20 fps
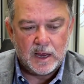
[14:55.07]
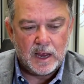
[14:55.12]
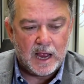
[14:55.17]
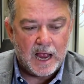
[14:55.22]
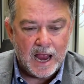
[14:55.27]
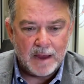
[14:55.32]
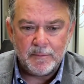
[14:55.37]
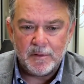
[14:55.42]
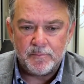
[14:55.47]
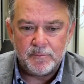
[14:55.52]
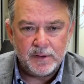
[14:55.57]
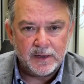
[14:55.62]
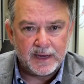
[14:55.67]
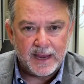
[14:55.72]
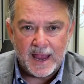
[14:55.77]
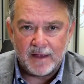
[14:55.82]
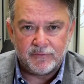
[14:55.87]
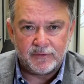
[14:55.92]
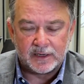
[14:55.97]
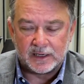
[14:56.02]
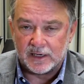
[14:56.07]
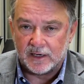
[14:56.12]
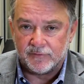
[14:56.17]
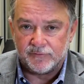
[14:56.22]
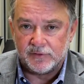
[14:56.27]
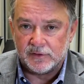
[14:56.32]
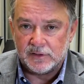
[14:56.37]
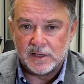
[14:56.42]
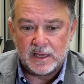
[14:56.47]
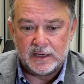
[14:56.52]
I'm a big advocate
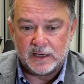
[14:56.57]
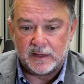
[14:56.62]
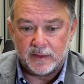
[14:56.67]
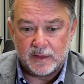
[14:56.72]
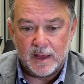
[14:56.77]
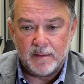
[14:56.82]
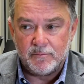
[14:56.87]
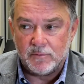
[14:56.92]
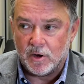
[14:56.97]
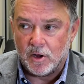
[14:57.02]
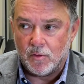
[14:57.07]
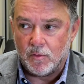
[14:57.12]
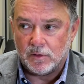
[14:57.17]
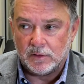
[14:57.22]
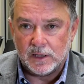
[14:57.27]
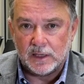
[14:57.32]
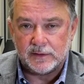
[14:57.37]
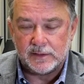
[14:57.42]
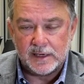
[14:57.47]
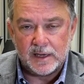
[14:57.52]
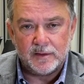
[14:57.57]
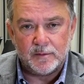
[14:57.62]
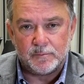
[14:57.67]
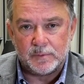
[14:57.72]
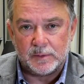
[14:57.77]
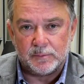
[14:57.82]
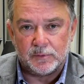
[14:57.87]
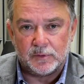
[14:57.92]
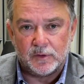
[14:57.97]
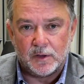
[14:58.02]
for letting them know and let the other
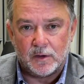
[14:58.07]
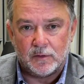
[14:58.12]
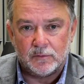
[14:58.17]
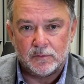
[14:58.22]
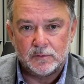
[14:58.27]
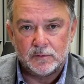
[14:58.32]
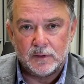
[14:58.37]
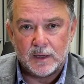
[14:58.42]
people know.